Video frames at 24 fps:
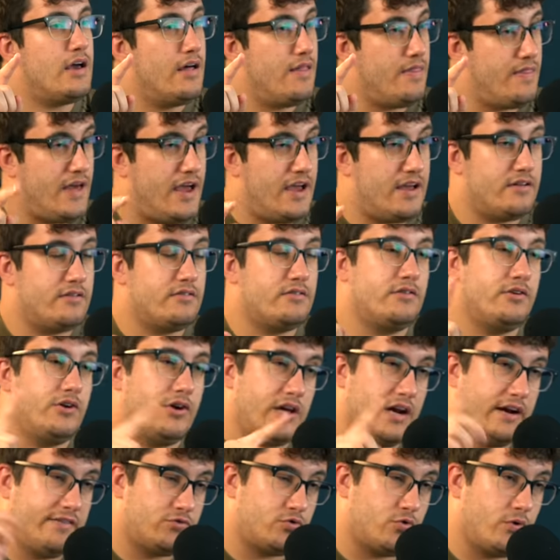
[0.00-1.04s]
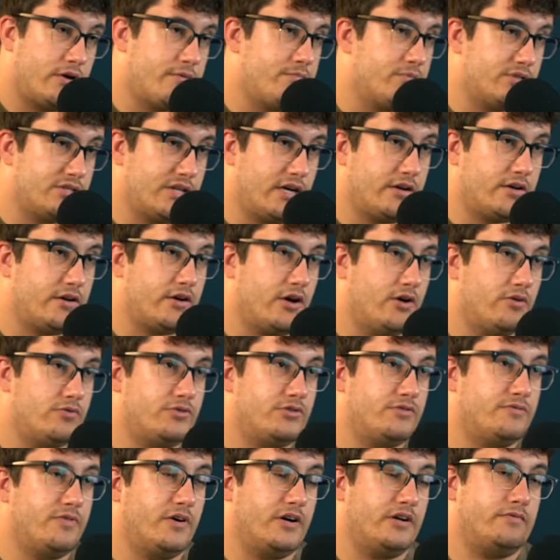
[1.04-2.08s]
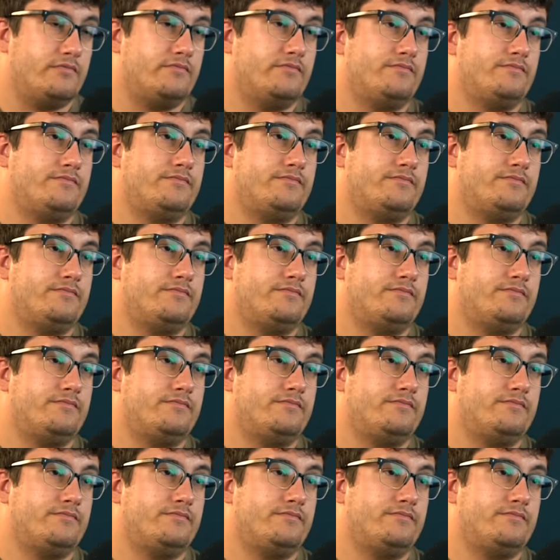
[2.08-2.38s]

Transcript: Then you can have twenty percent go to fun.